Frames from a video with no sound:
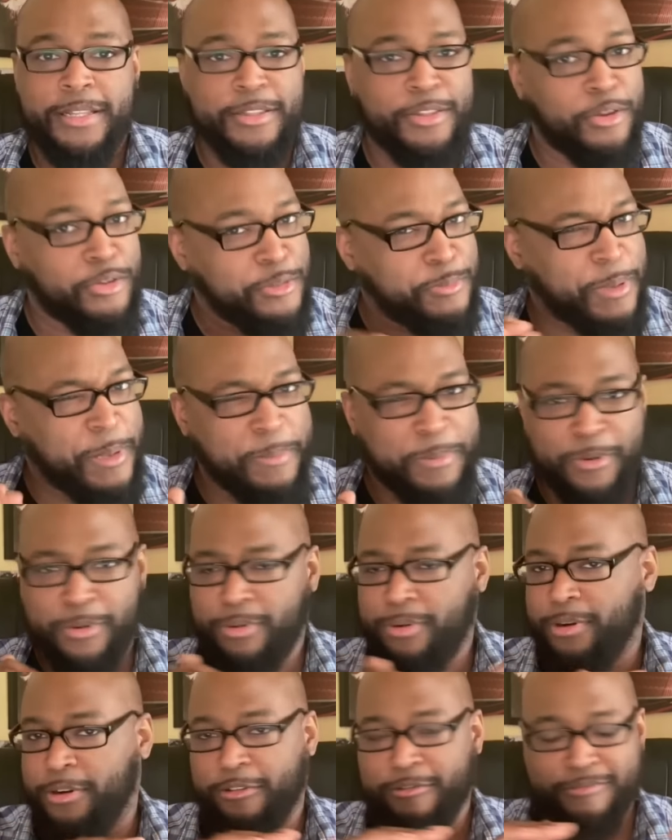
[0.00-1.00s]
those
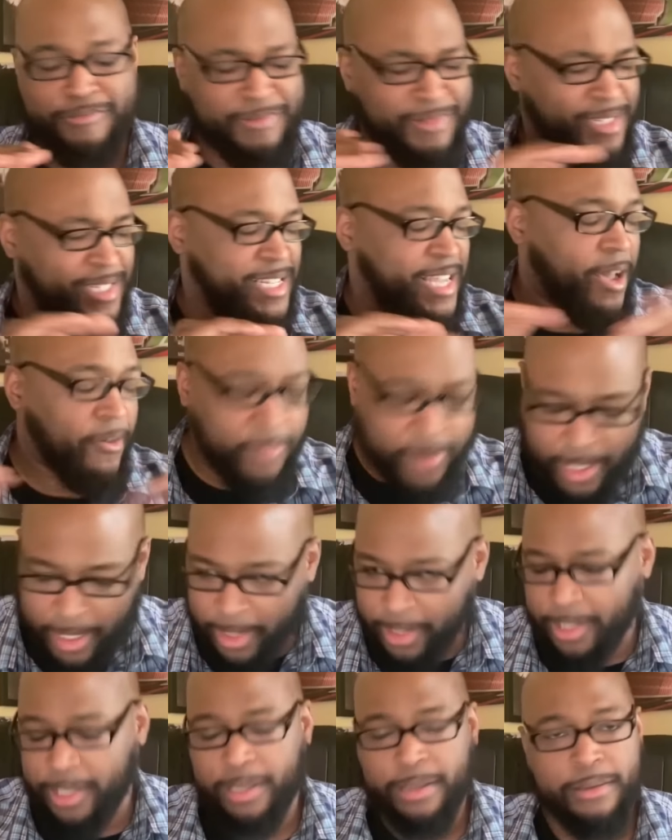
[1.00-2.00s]
people are
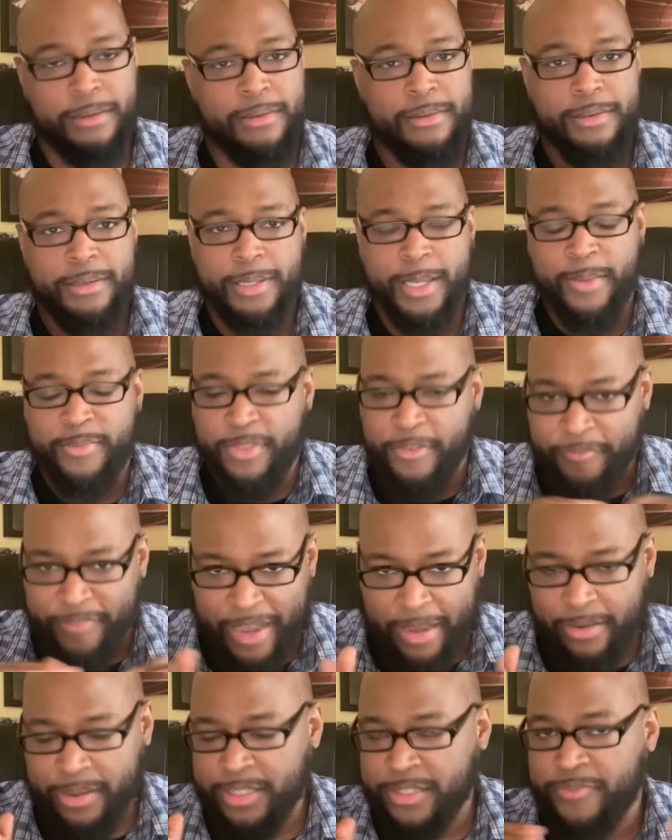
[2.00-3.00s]
definitely, if the
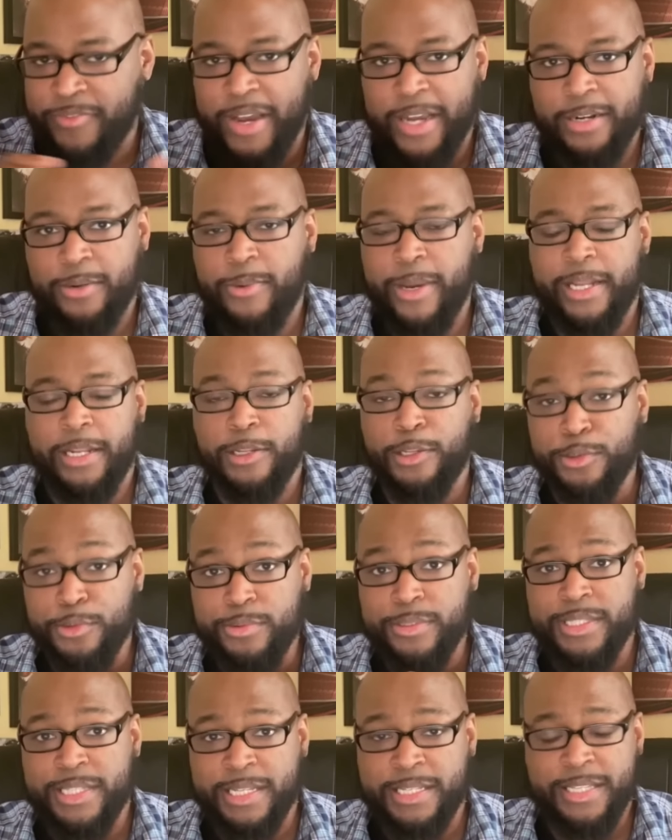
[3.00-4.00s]
Falcons find a way to
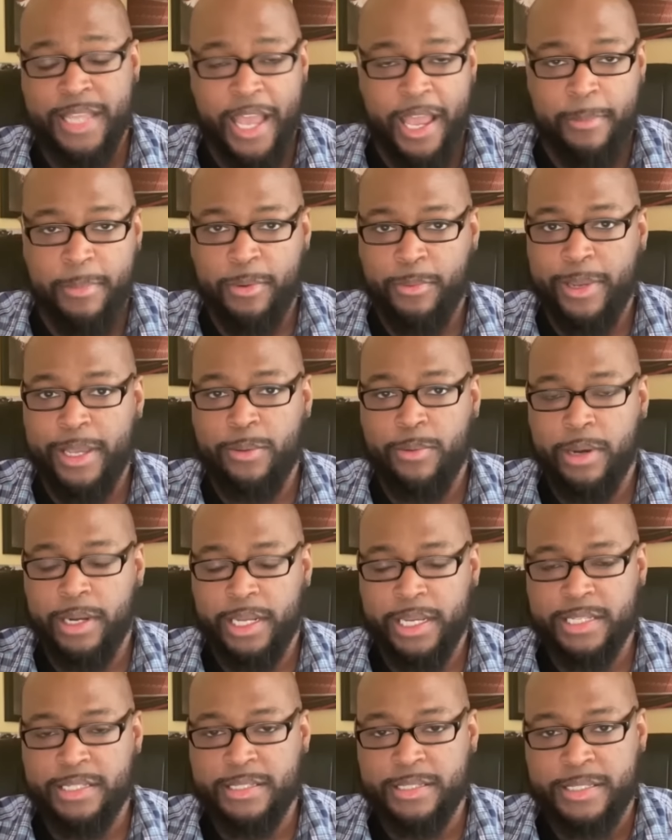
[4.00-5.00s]
lose this game in week
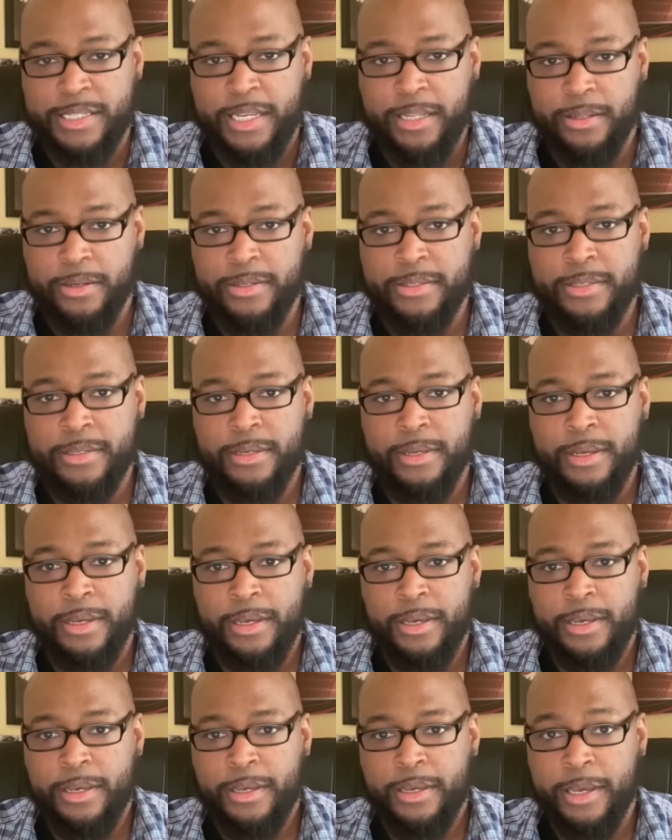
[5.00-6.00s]
one against the Steelers,
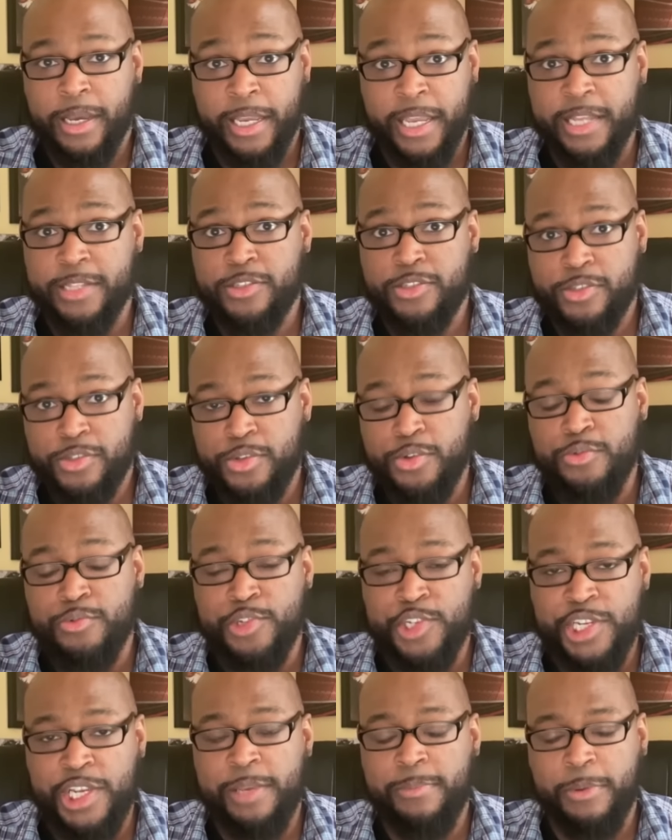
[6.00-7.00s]
against two
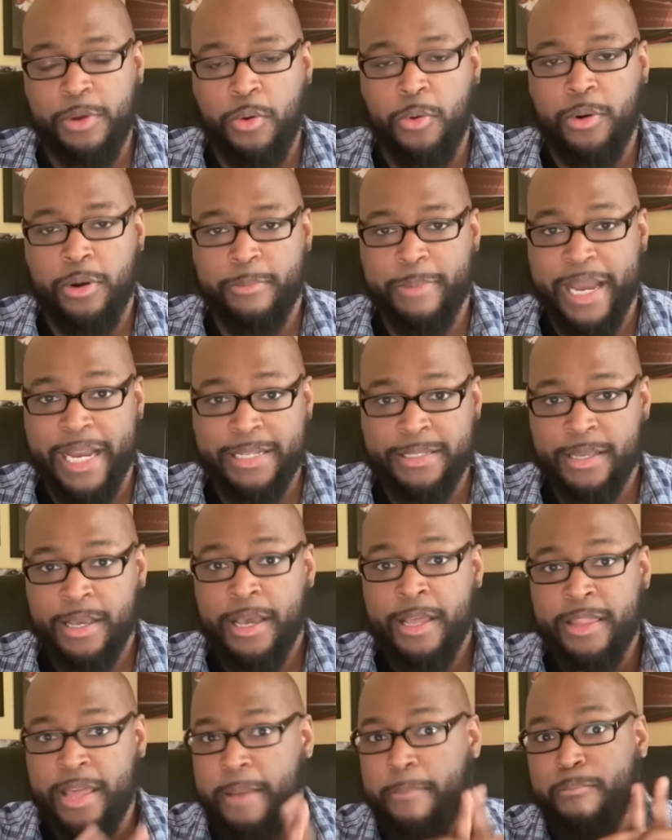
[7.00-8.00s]
cheap quarterbacks
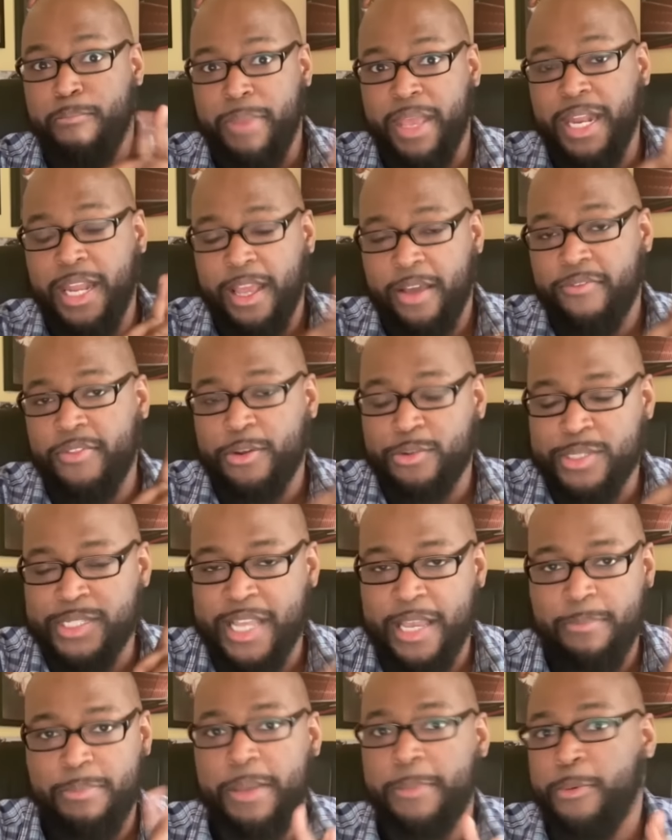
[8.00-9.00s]
that many of those
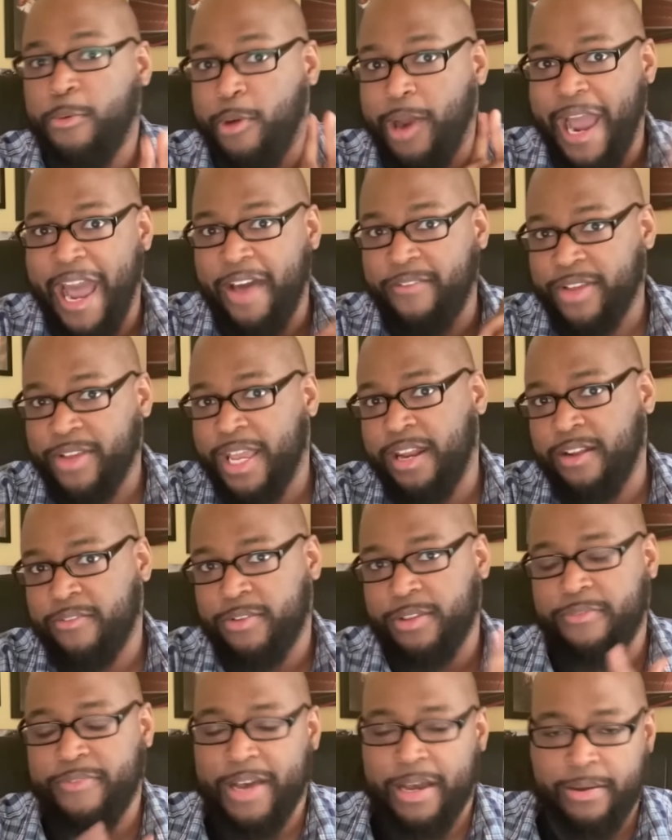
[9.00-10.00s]
same people were advocating
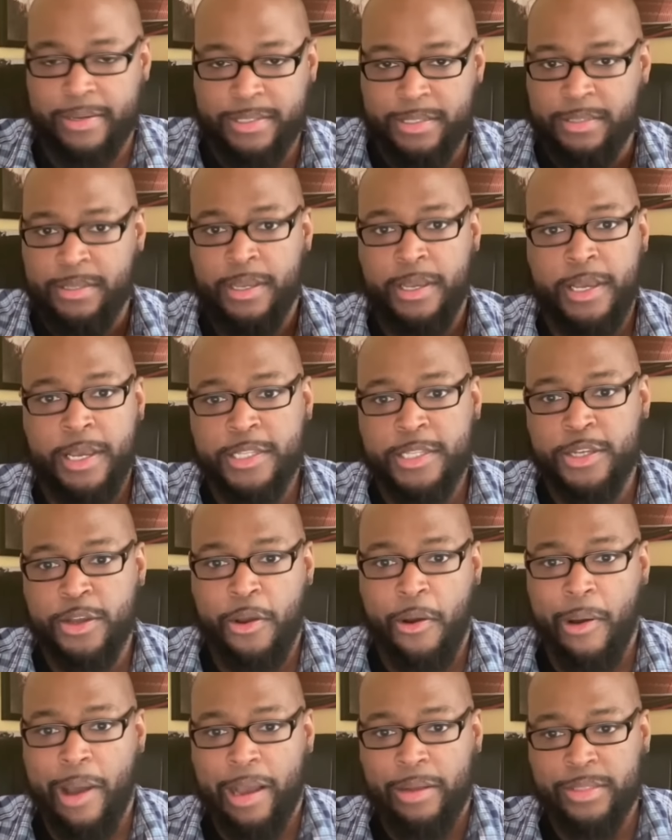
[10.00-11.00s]
for the Falcons to
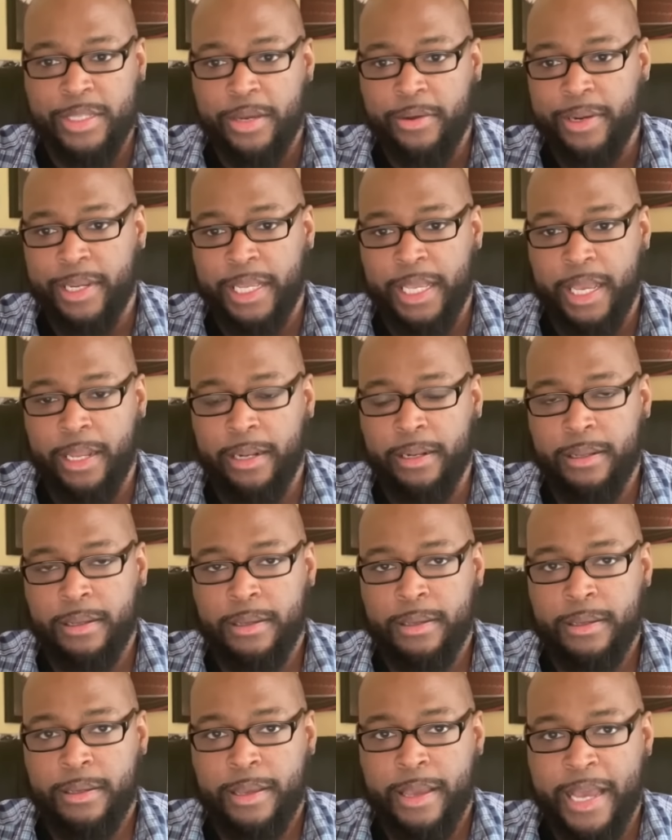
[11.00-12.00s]
go out there and get
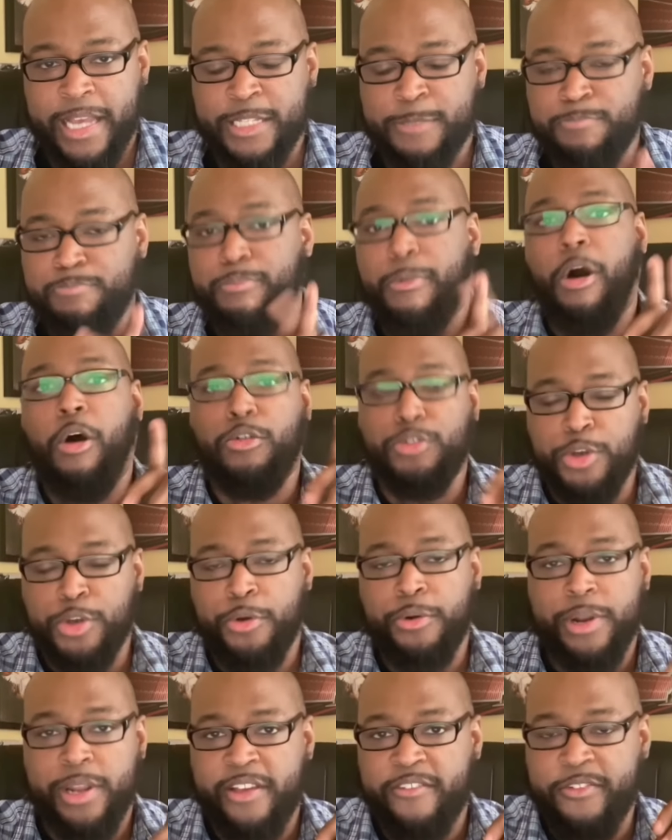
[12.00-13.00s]
as
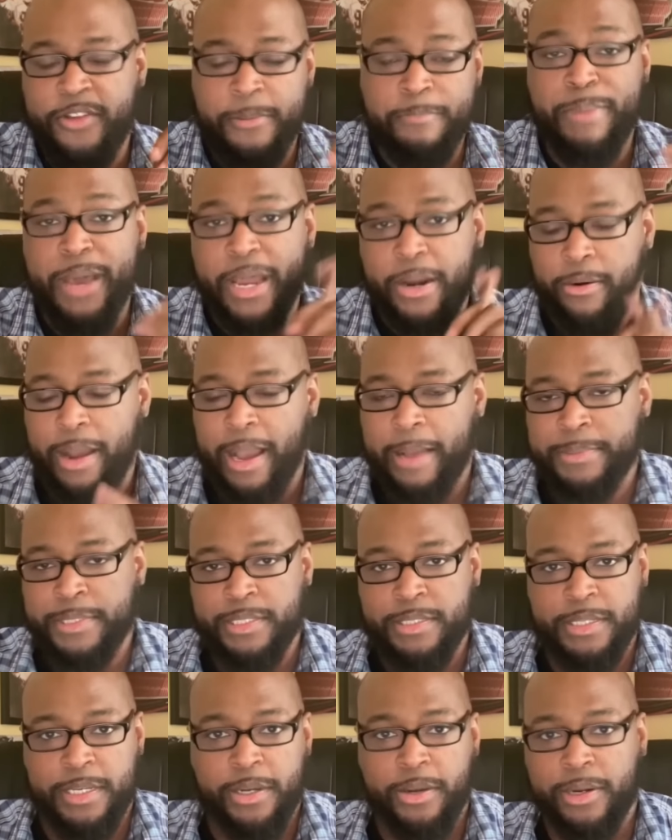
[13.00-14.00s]
alternative and better
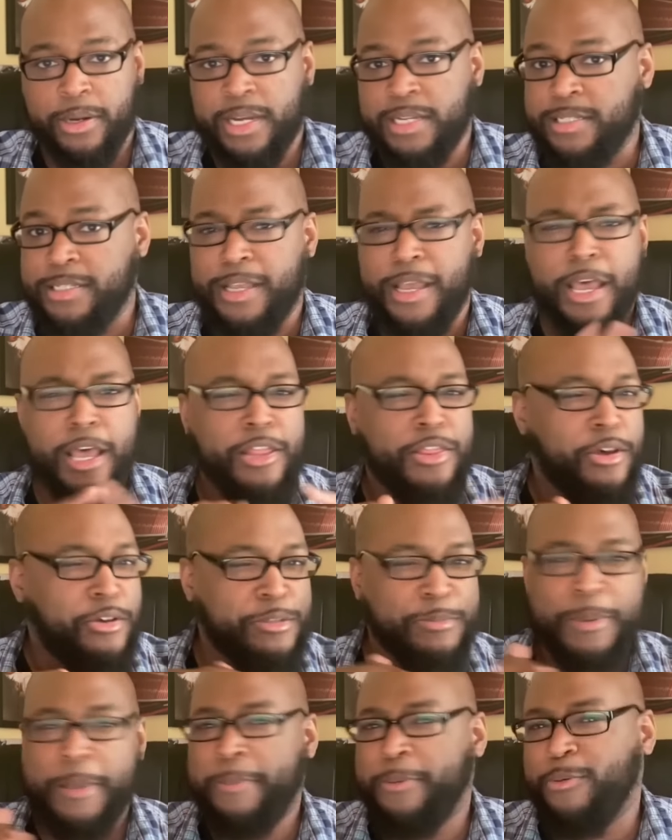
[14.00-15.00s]
options than Kirk Cousins,
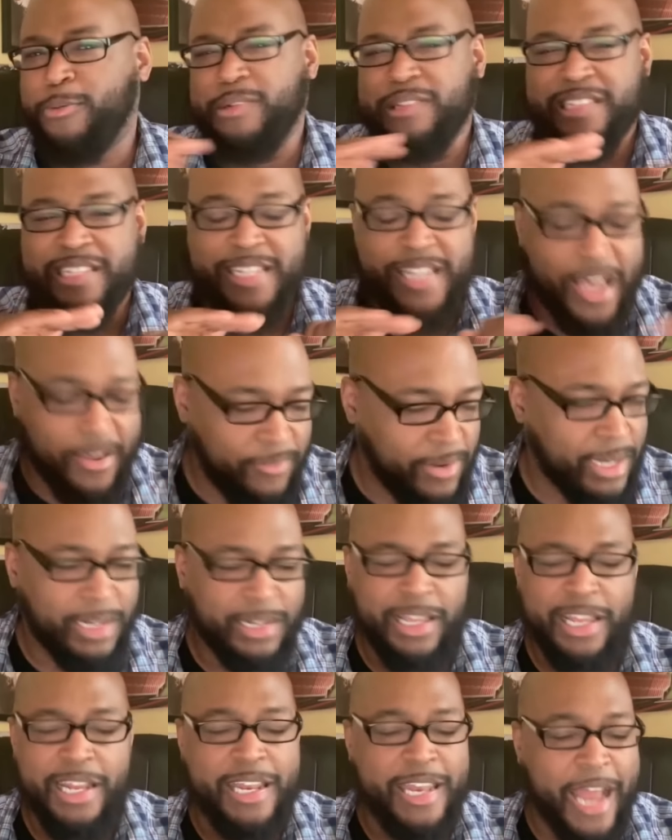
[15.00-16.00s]
those people will
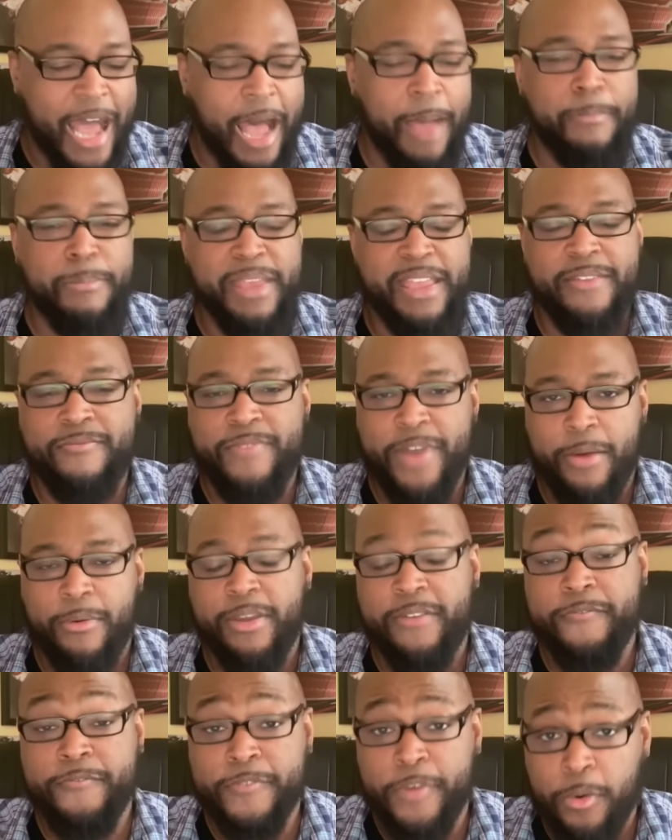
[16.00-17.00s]
definitely not be
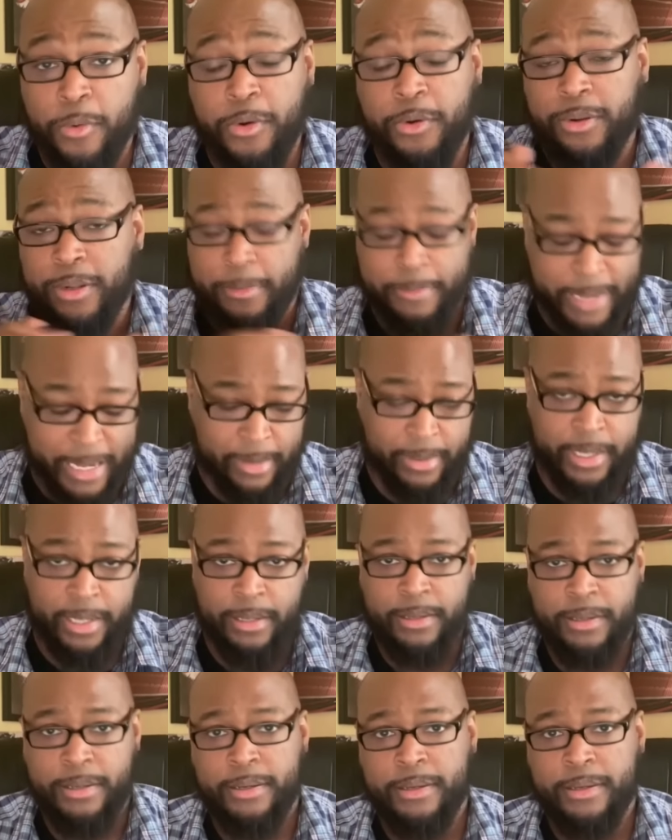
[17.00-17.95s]
very vocal about it,